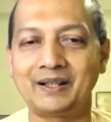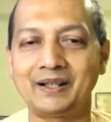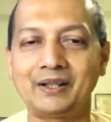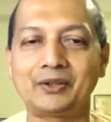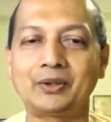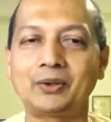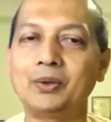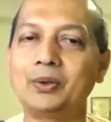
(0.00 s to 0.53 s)

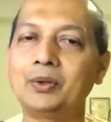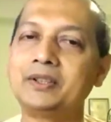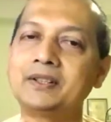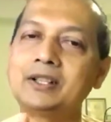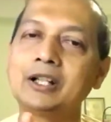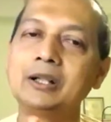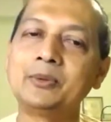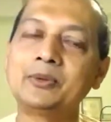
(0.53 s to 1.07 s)
So the
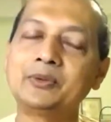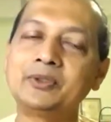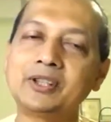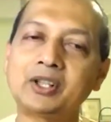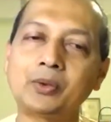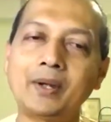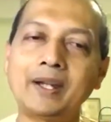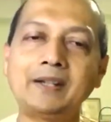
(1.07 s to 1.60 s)
terms which
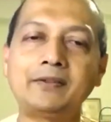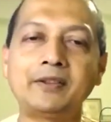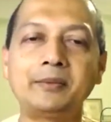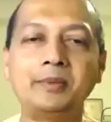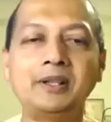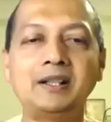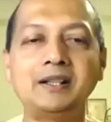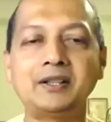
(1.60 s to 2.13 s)
are quite
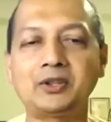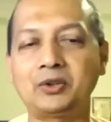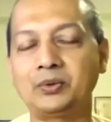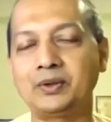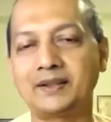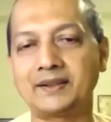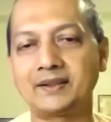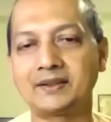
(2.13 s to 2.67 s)
familiar to
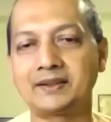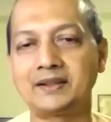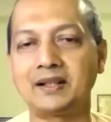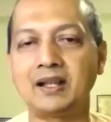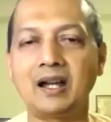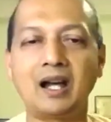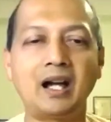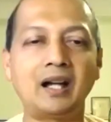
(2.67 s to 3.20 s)
us,
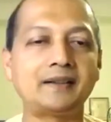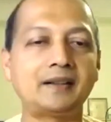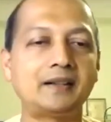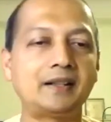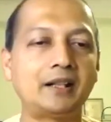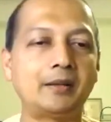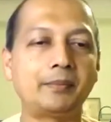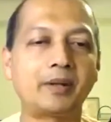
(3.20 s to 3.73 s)

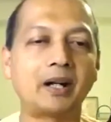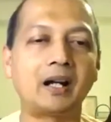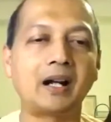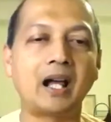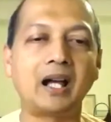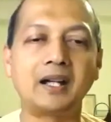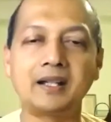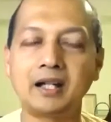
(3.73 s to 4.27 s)
asana,
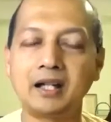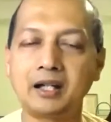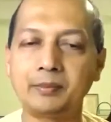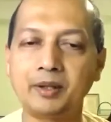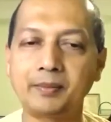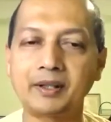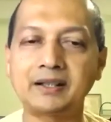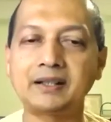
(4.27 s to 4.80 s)

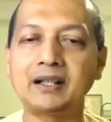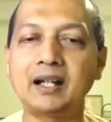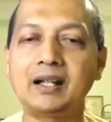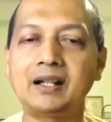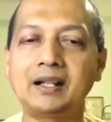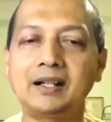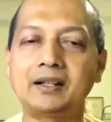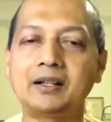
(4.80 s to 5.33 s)
pranayama,
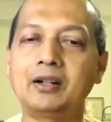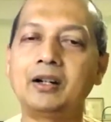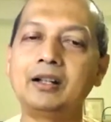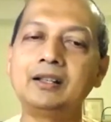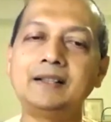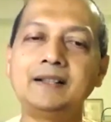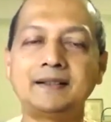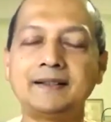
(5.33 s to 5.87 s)
pratyahara,
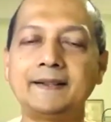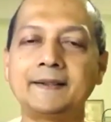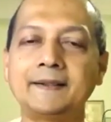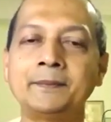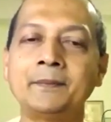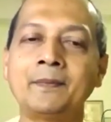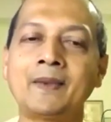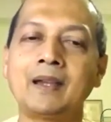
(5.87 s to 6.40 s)
all these things,
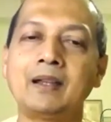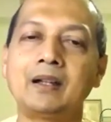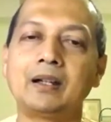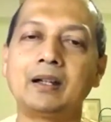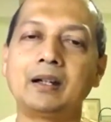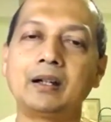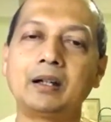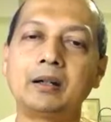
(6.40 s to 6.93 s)

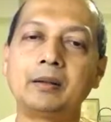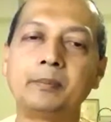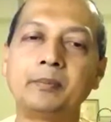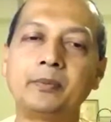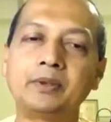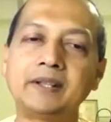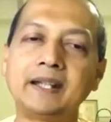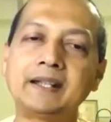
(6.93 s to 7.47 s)

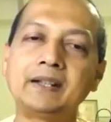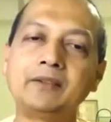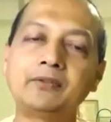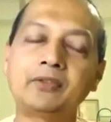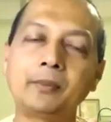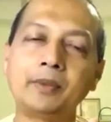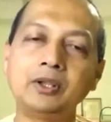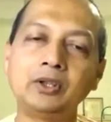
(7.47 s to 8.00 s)
taken
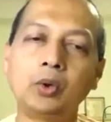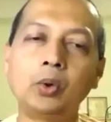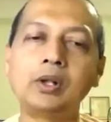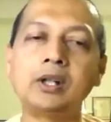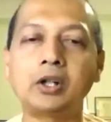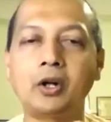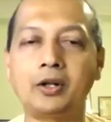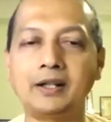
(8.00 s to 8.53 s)
from a
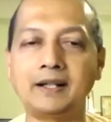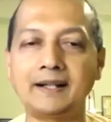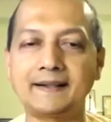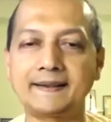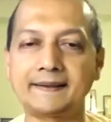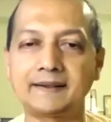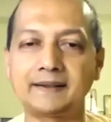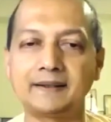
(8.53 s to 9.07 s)
yoga
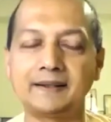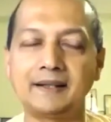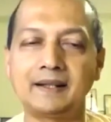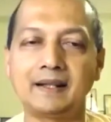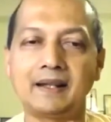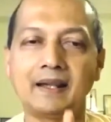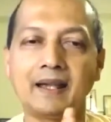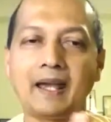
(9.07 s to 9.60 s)
context,
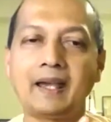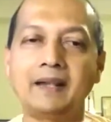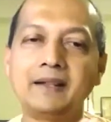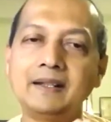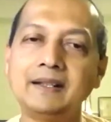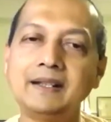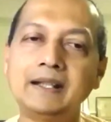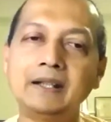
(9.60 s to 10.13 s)
and then
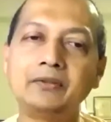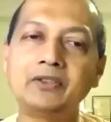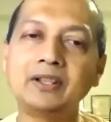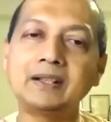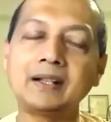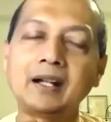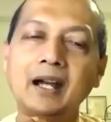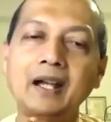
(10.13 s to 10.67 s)
he gives
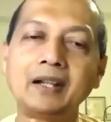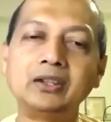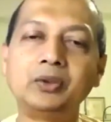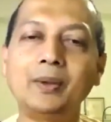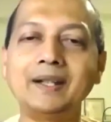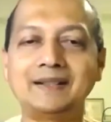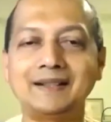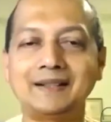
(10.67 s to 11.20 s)
it an
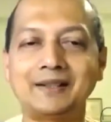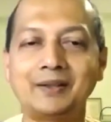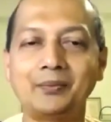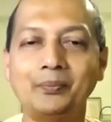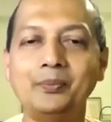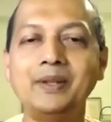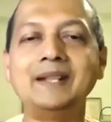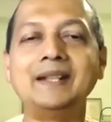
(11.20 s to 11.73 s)
Advaitic
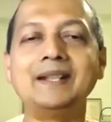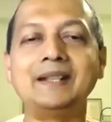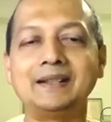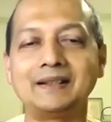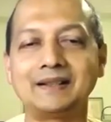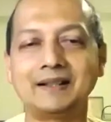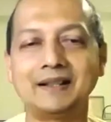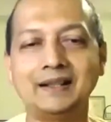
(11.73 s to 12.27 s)
meaning
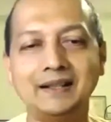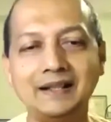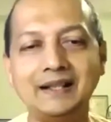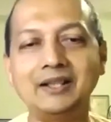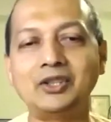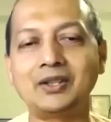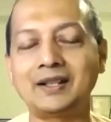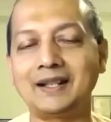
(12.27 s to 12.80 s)
in
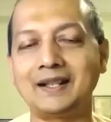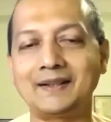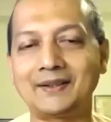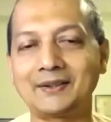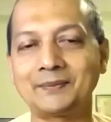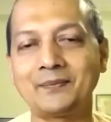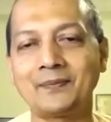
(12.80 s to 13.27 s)
each case.